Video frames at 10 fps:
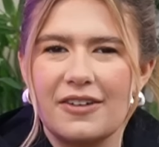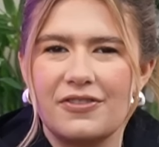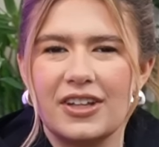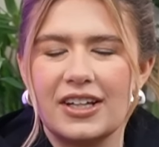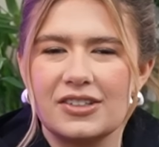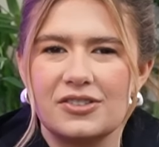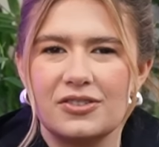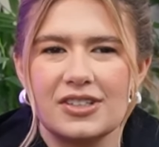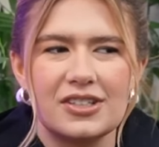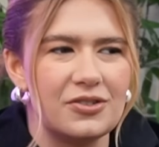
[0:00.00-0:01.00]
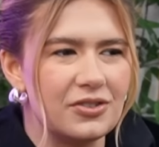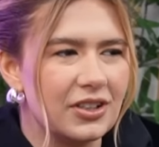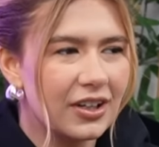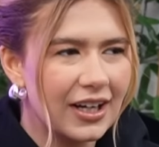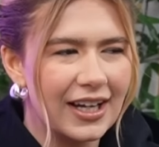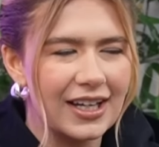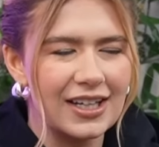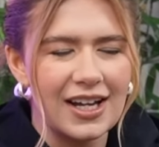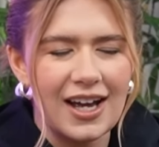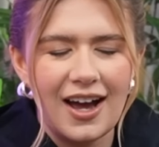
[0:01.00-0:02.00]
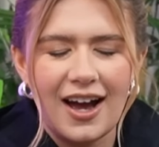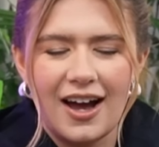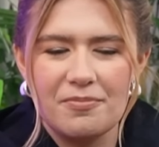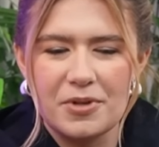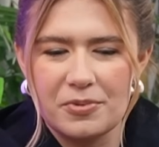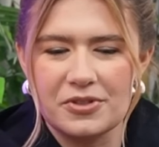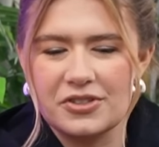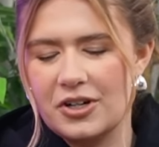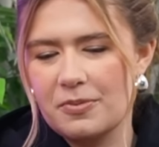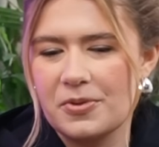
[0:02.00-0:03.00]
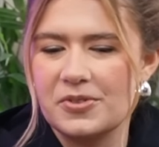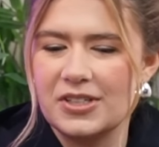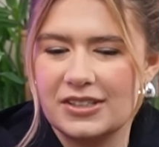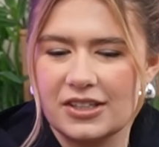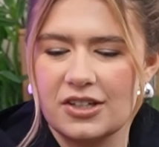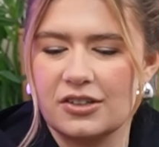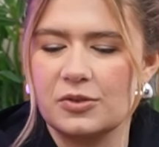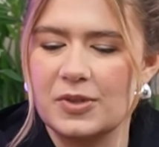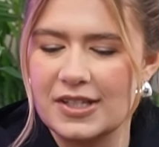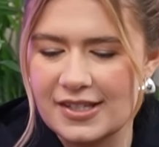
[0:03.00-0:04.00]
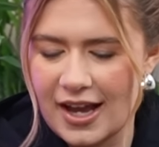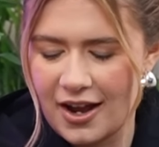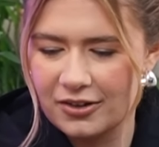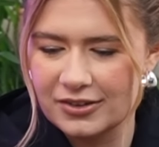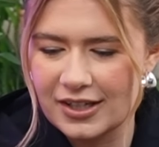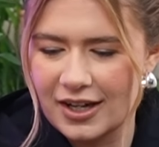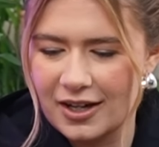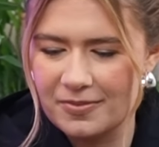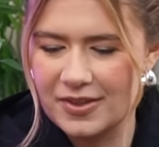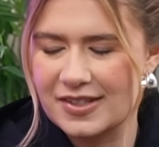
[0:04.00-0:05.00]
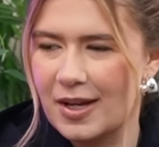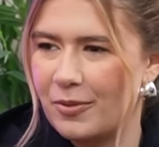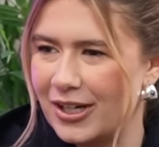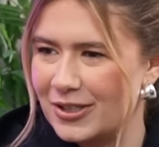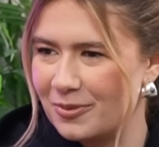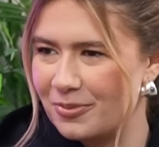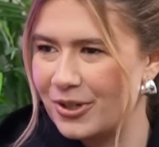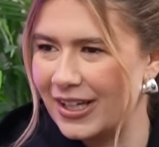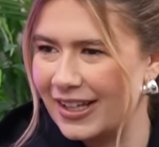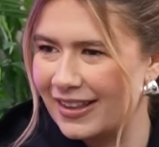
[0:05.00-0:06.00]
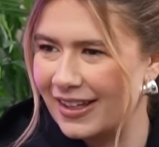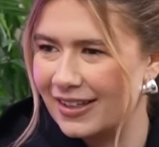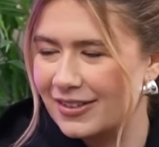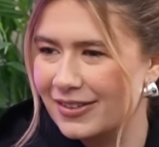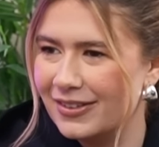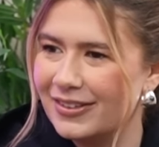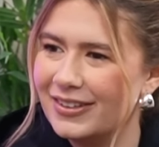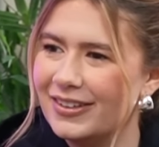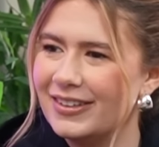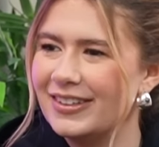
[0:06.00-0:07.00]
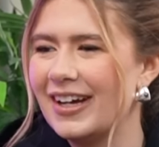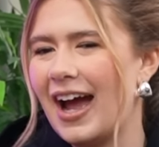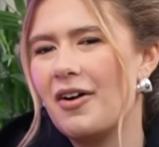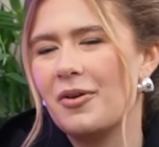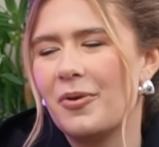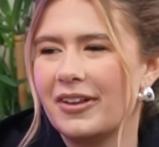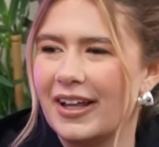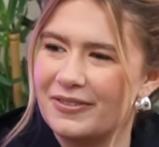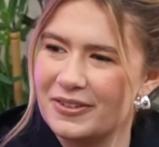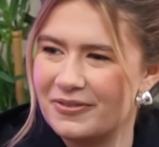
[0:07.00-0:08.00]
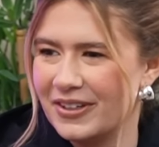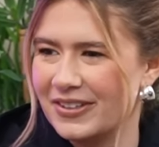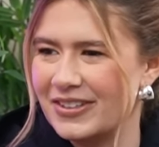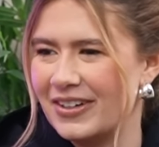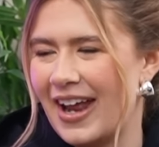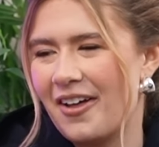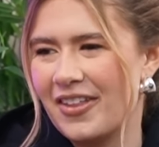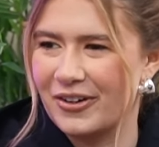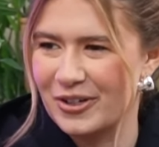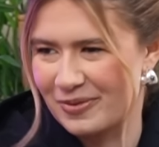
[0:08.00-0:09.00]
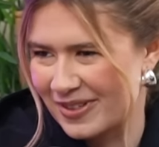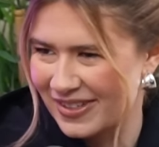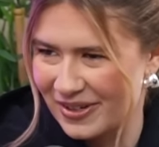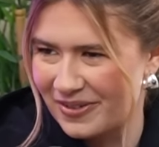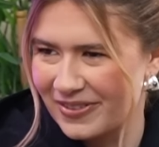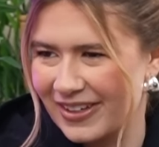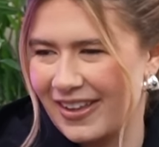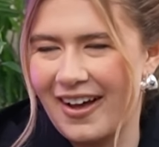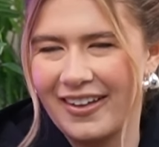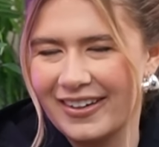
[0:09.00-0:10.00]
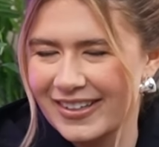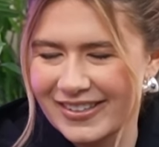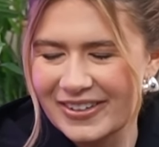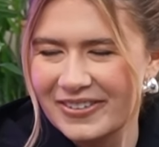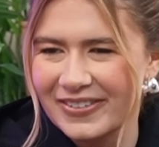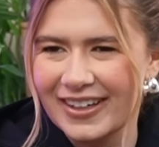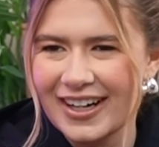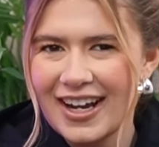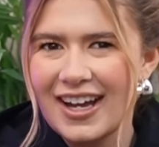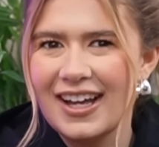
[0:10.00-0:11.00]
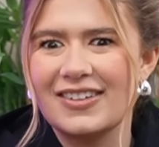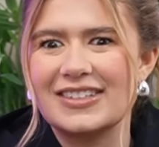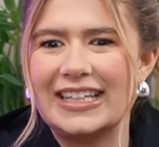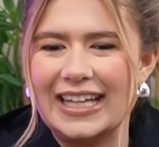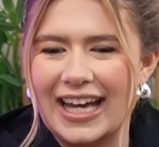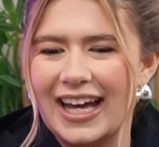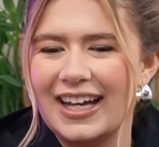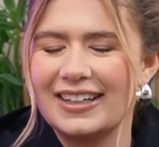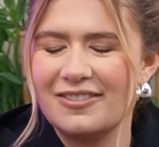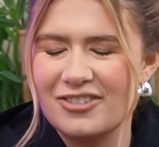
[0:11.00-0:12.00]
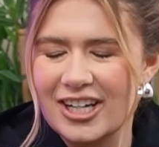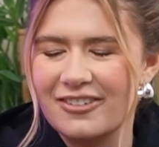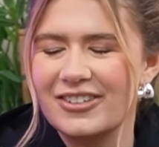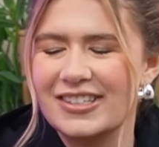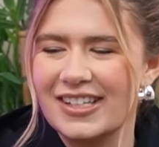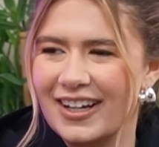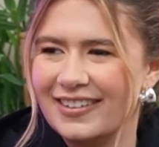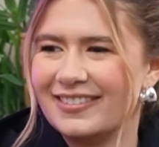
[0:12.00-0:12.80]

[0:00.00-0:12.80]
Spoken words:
I feel like as soon as New Year hit, people started posting TikToks with the sound, the summer I turned pretty, like, how I want life to feel now that Christmas is over and the holidays are over. And I was like, yeah, I'm ready for sun.